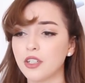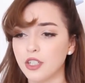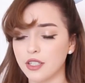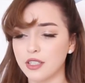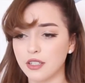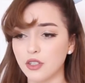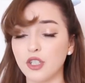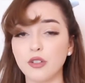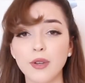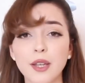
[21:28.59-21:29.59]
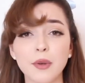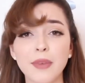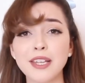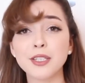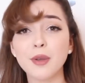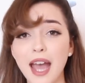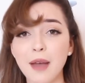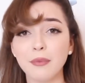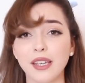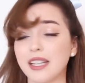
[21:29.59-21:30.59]
just doing what makes you
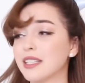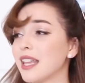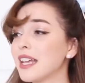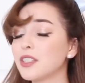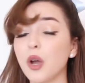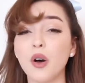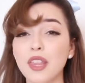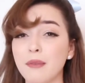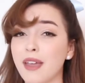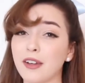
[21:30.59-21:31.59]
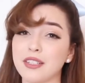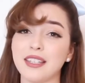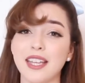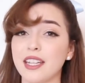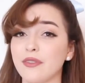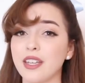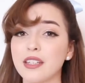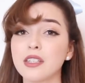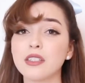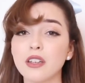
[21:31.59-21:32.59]
happy. That's all that matters at the end of
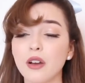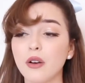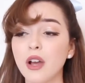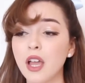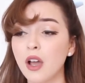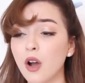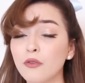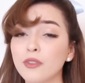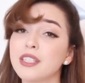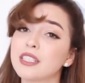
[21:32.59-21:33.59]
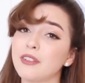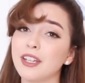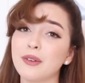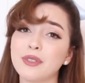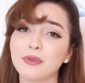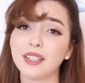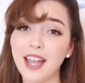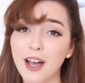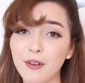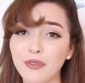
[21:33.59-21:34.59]
this. So hopefully this video was really
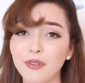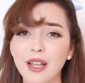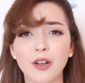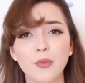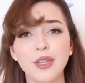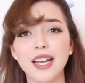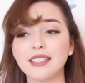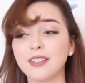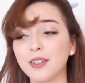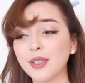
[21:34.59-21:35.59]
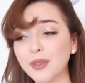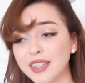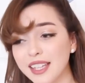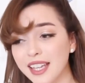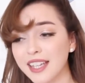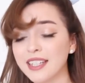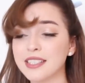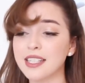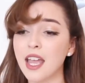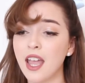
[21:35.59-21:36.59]
helpful. I hope you guys learned new
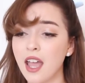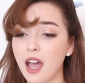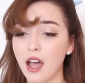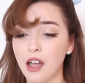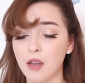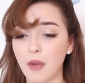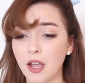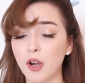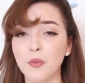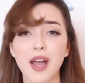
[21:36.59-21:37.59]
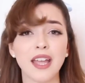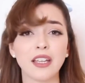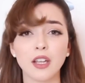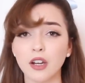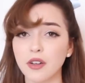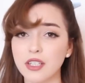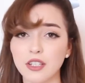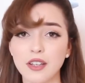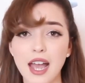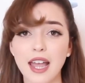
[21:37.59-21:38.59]
things. I hope I encourage
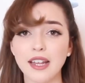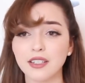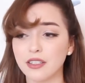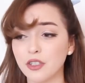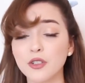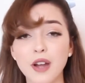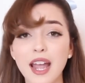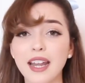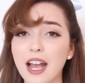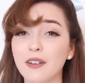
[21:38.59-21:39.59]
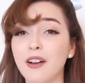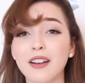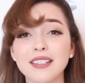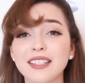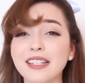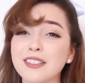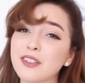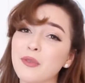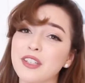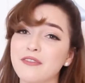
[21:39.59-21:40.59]
you guys to try it out. Honestly, it's
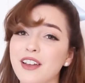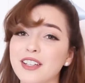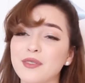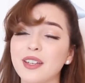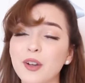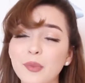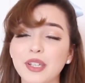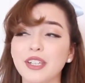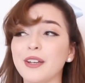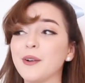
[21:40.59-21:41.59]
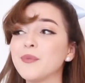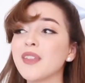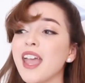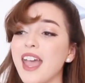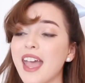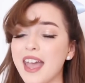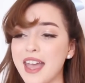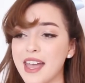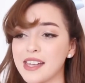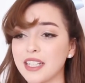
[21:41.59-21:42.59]
so much fun, so I hope you do.
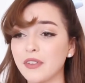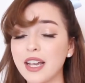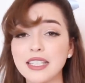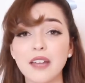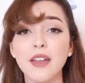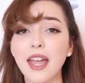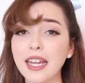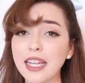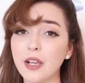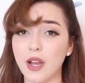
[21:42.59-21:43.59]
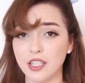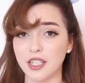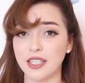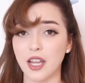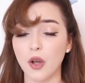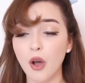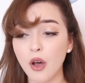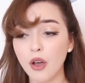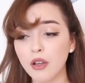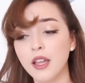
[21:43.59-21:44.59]
And if you guys have any questions at
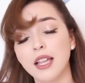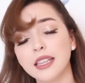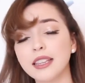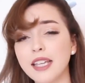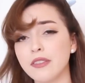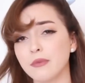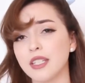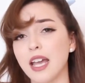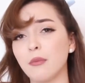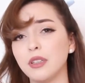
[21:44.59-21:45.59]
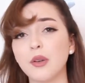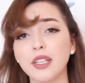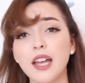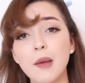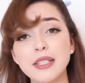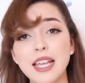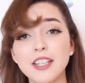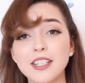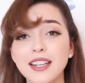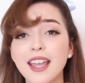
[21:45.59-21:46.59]
all, leave them down below in the comment
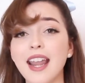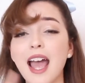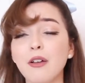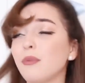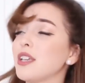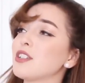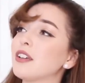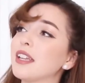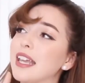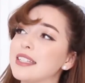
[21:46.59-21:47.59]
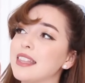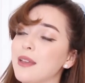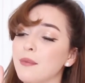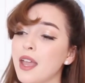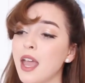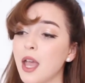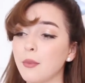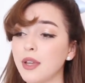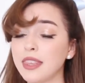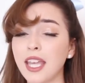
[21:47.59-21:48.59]
section and I will be sure to get to them.
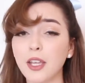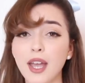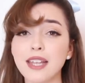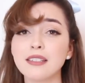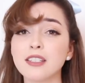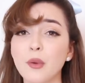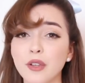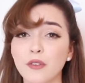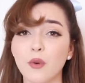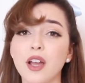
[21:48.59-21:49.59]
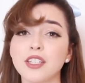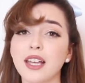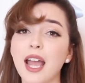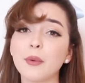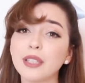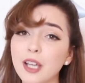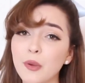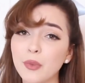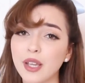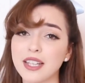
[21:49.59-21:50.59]
But thank you guys so much for watching. I really
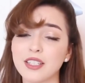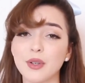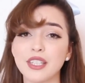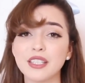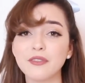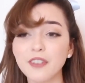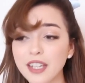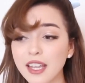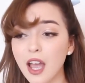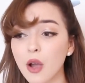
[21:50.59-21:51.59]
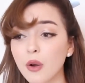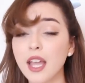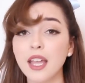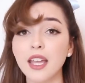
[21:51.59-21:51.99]
hope you guys enjoyed this video.